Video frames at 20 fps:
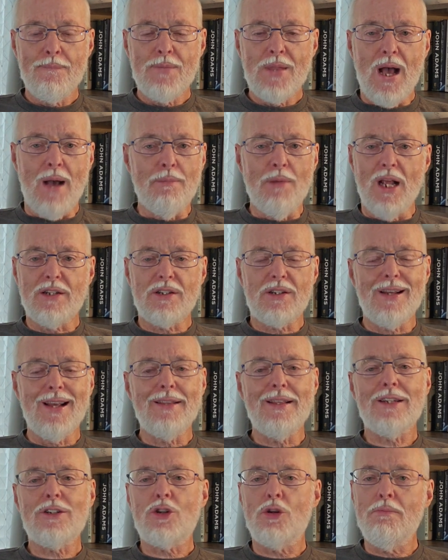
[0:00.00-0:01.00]
I'm not saying
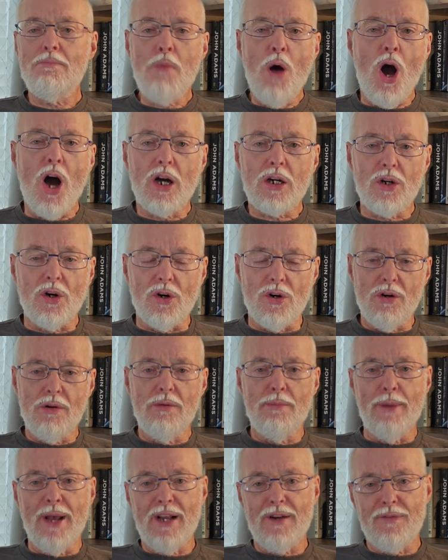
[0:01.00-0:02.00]
that to mock her
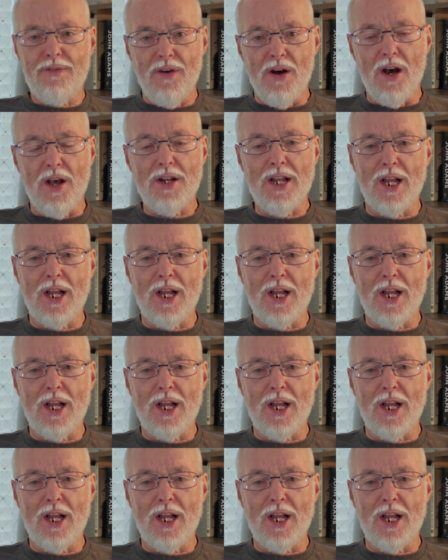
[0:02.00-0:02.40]
and make fun.